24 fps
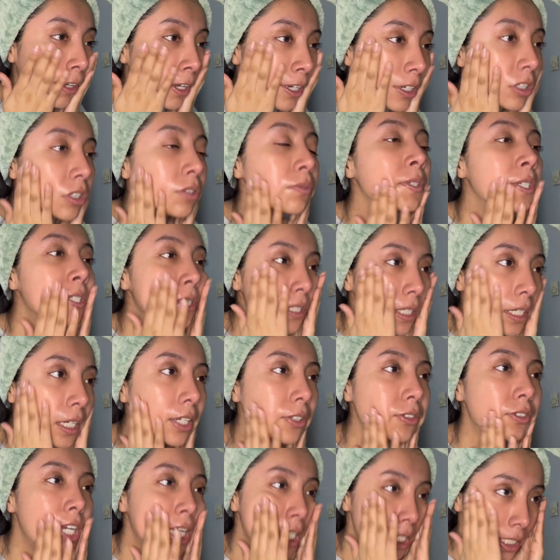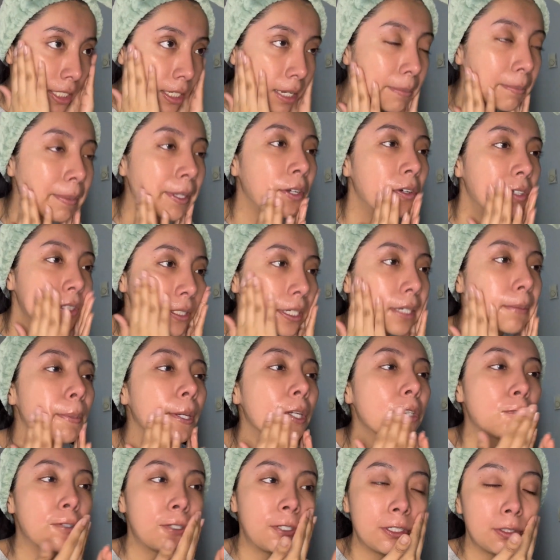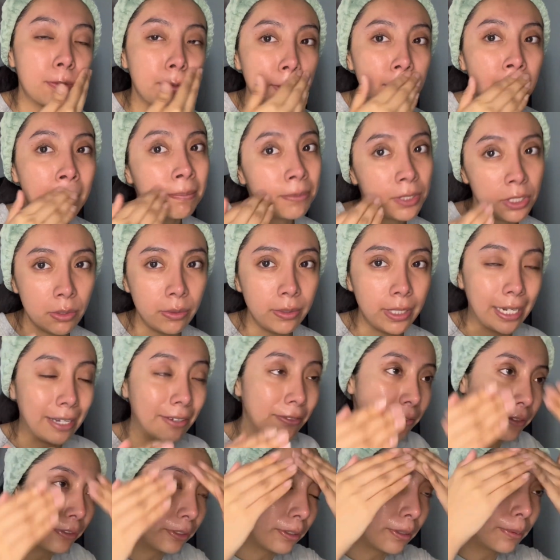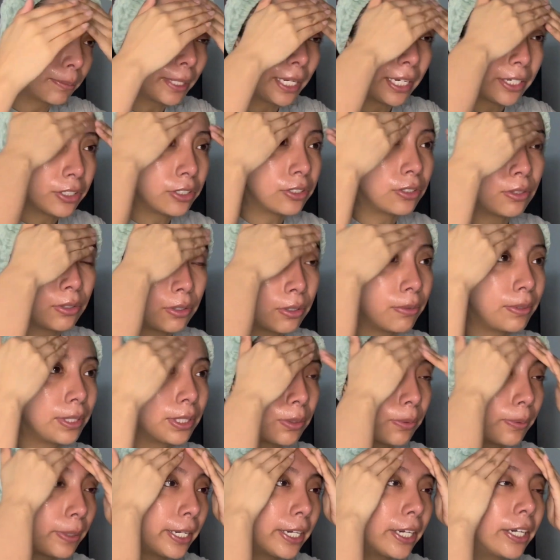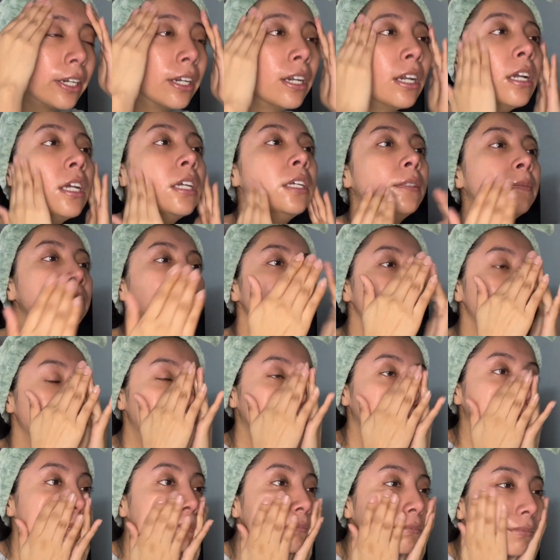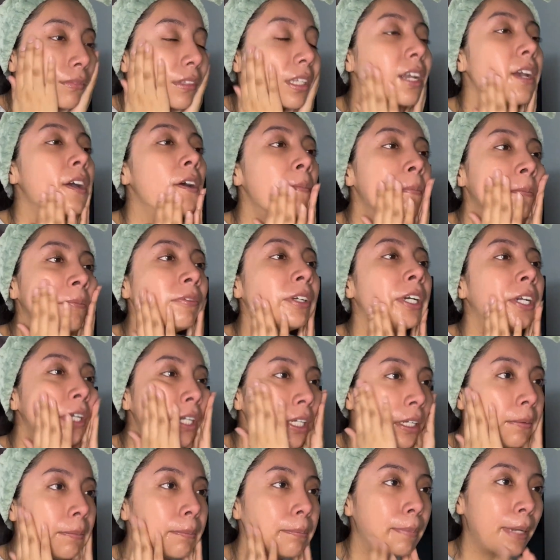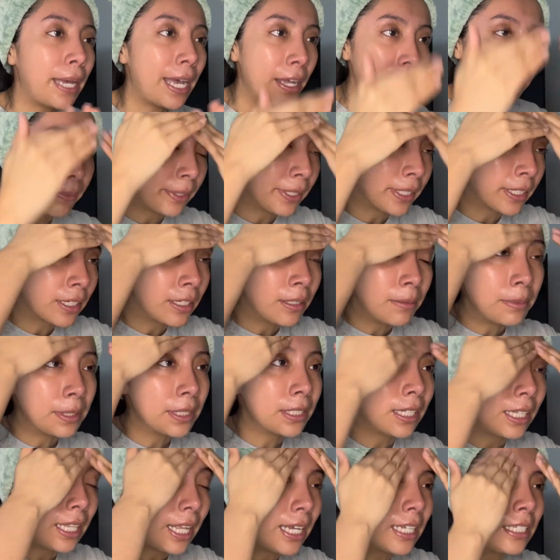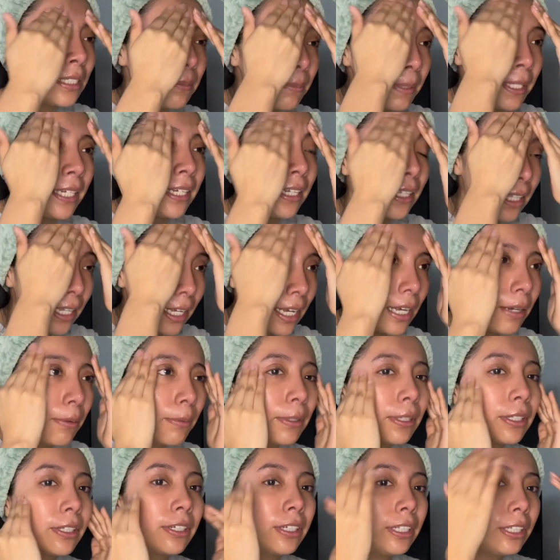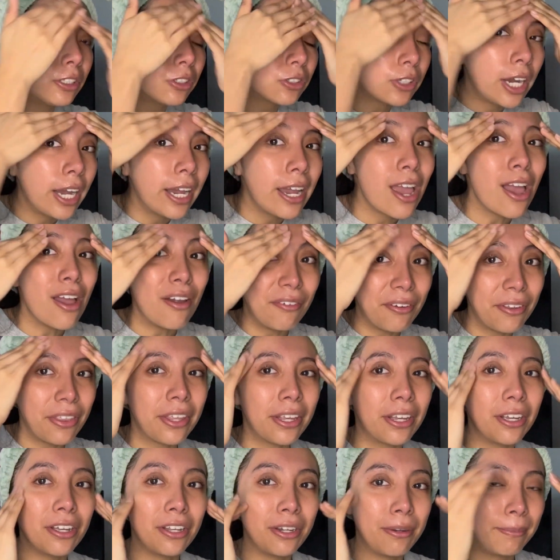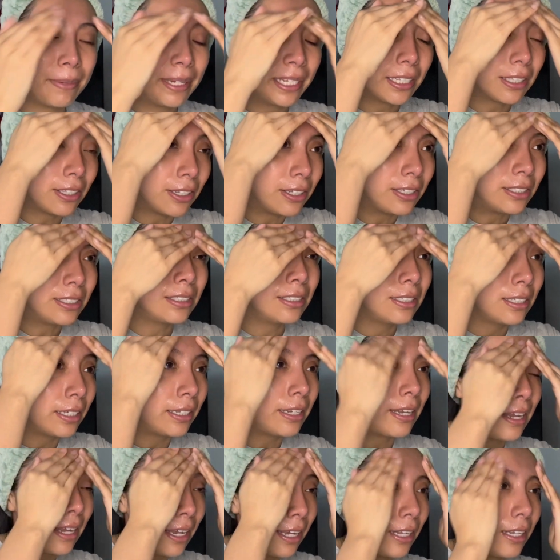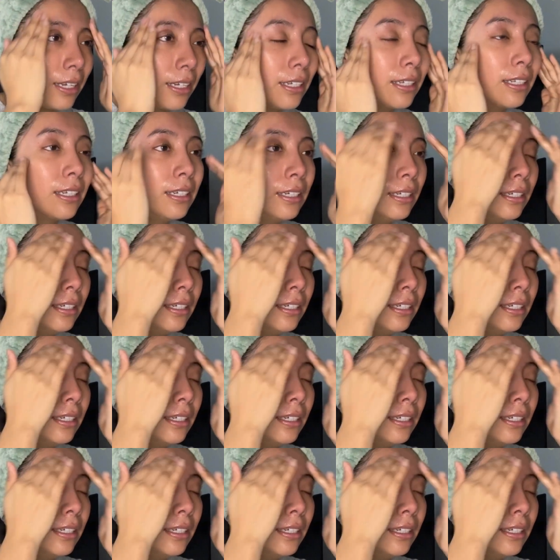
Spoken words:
She wants to get dressed up and go take pictures, which I'm so down for, but I just don't know what to wear. I'm very bad when it comes to last minute. Like, I will literally try everything on in my closet and hate it.